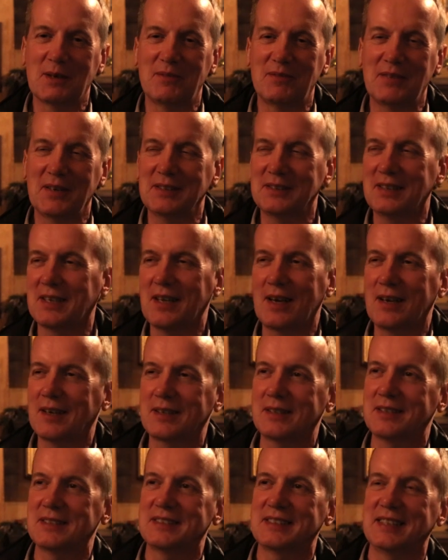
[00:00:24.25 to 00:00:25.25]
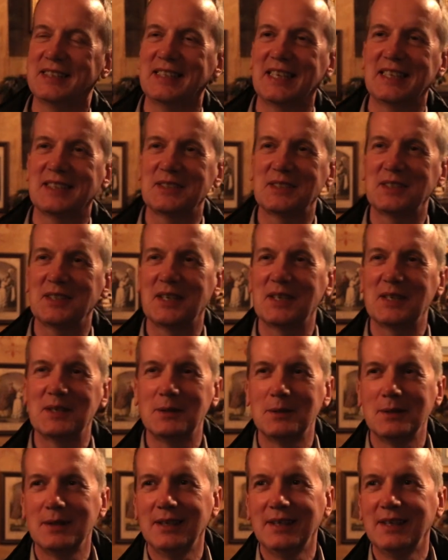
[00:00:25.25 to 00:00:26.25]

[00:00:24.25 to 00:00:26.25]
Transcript: I felt like I could have seen that show,